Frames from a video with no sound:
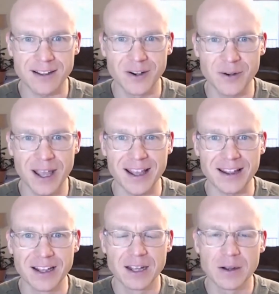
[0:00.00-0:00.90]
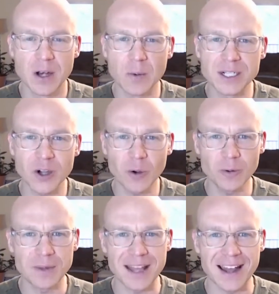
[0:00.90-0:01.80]
Okay, no one told
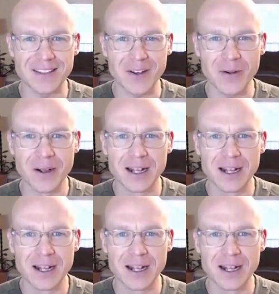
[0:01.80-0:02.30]
me that though.